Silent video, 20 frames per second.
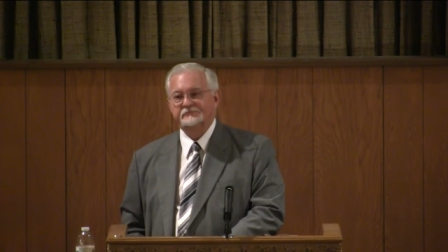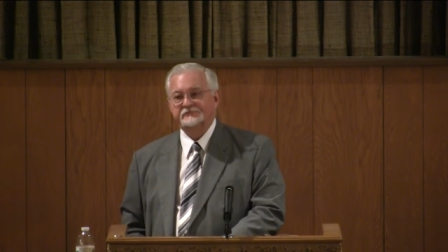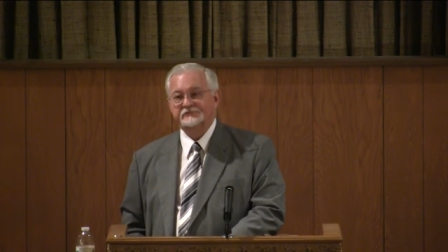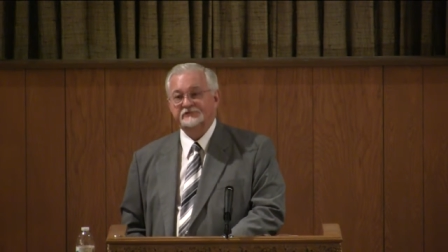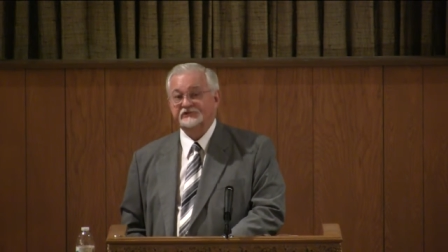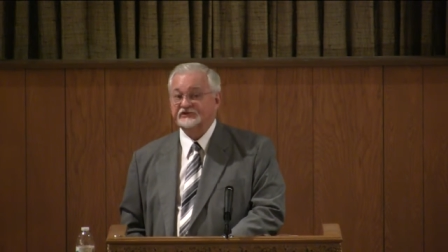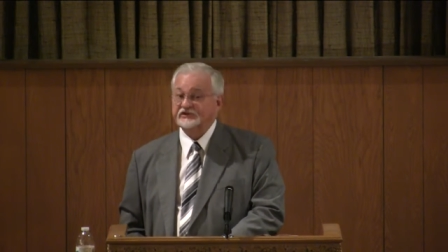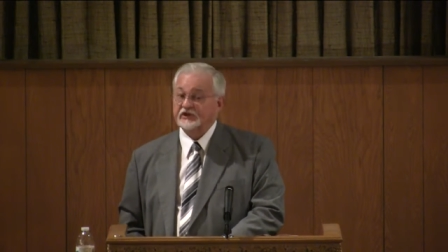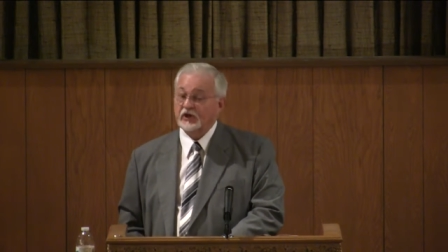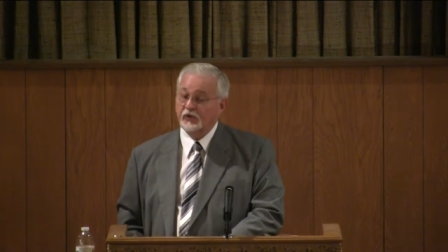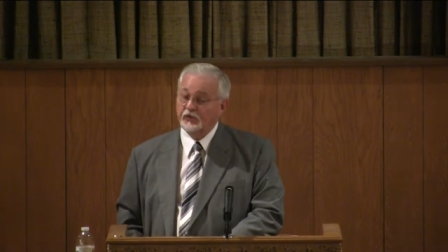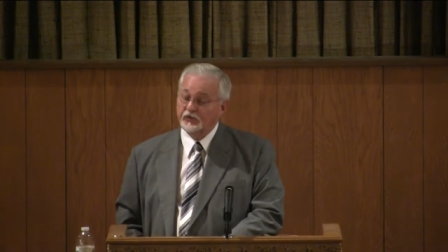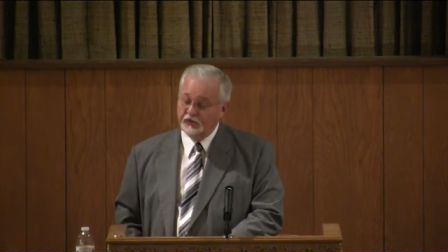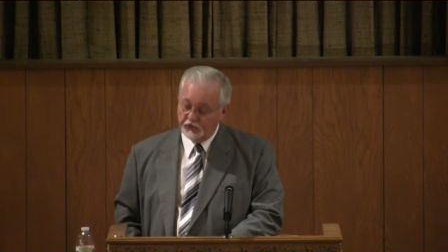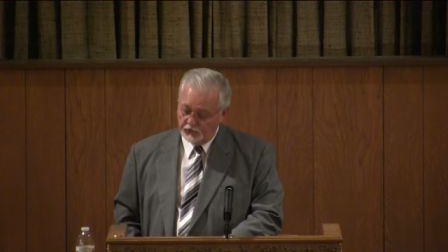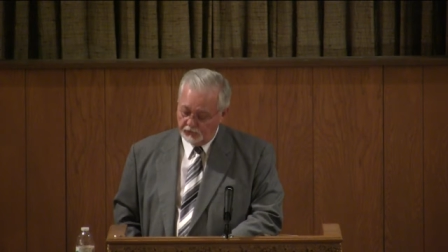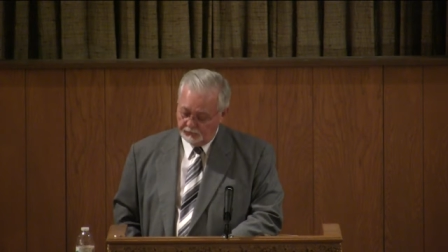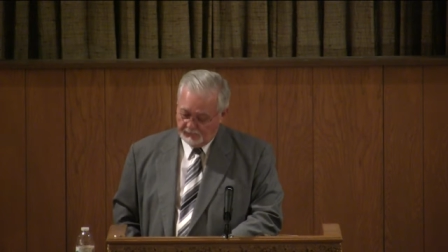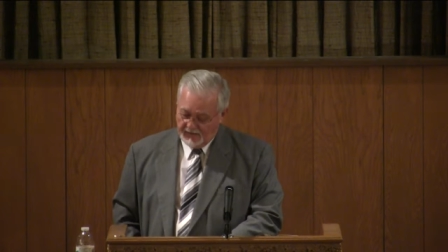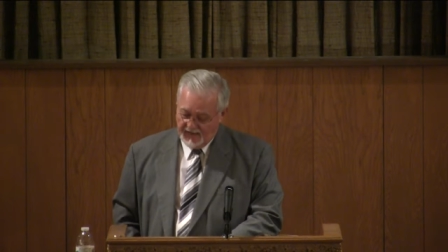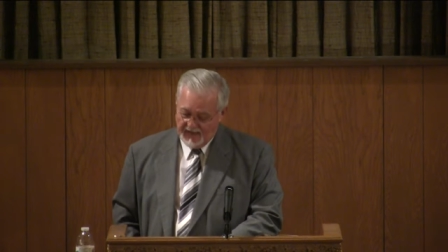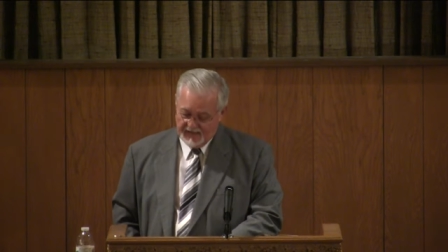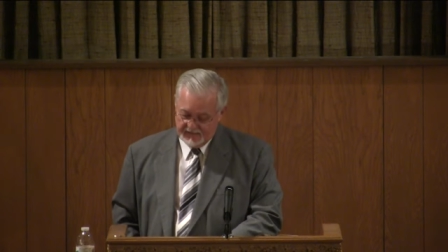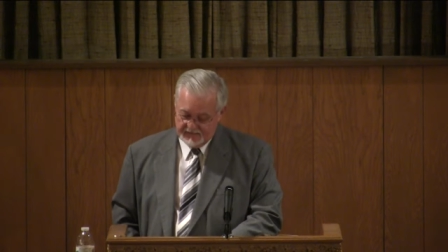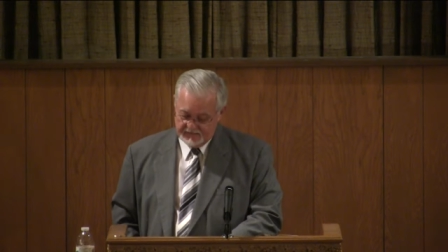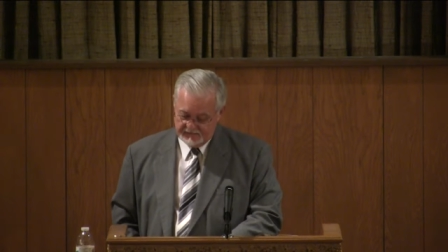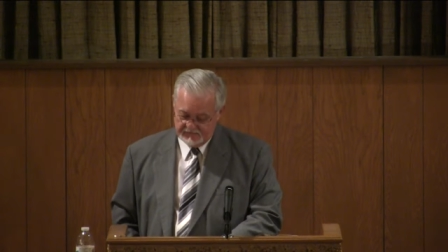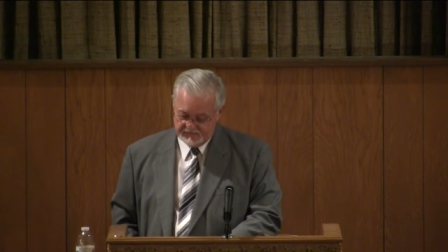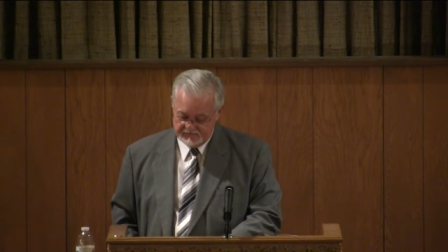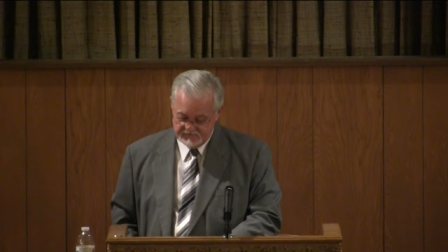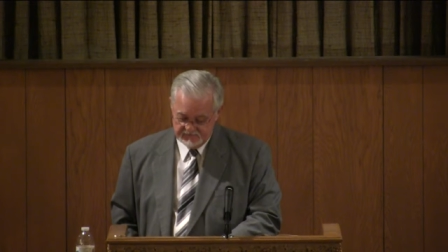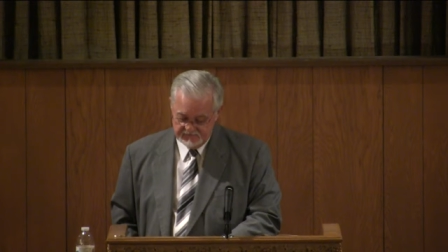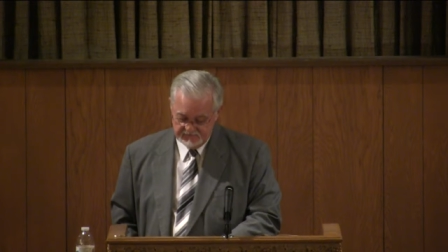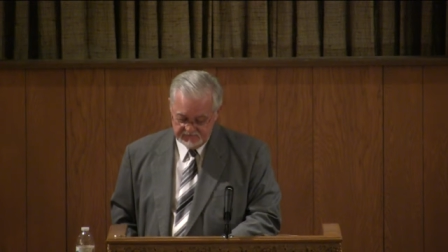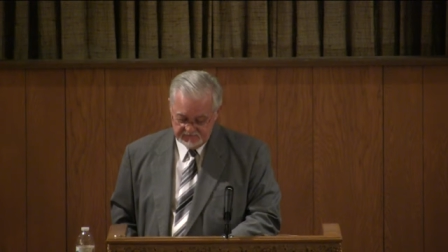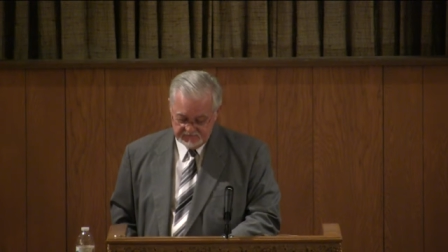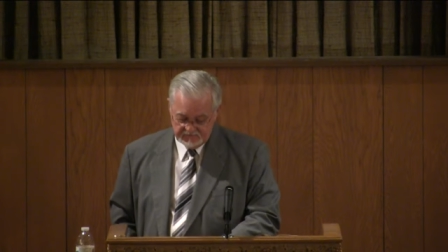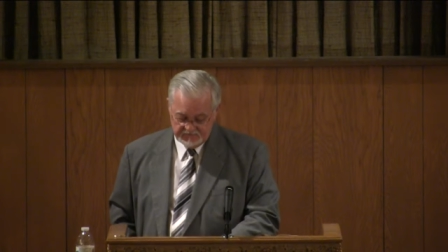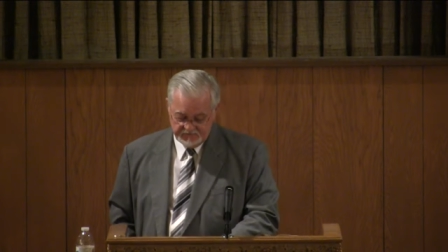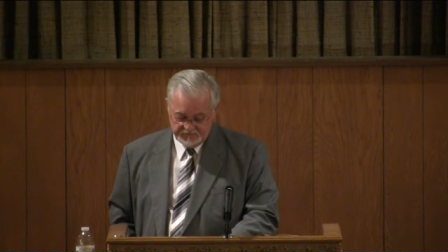so your minds
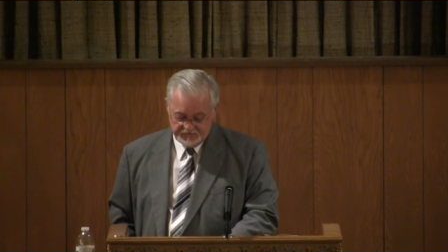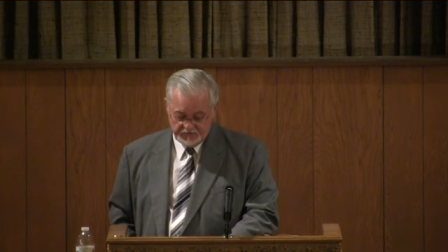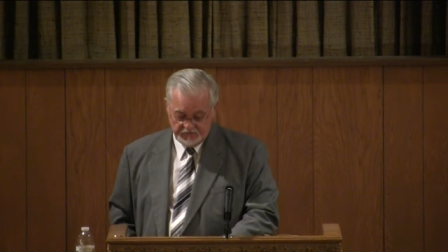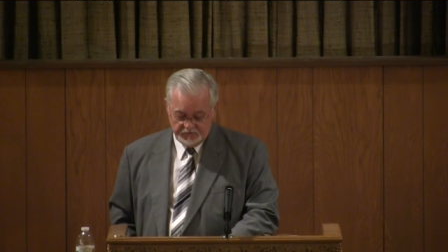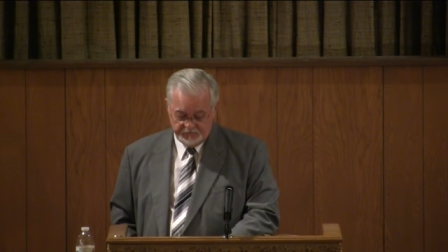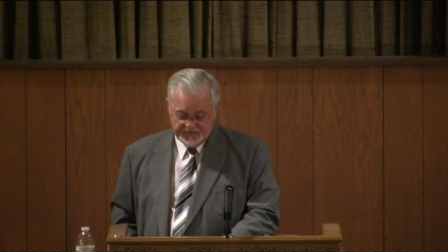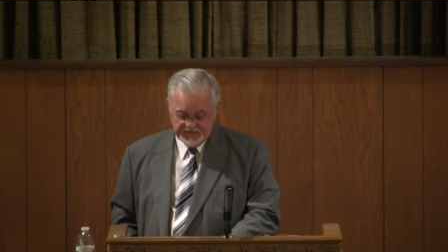should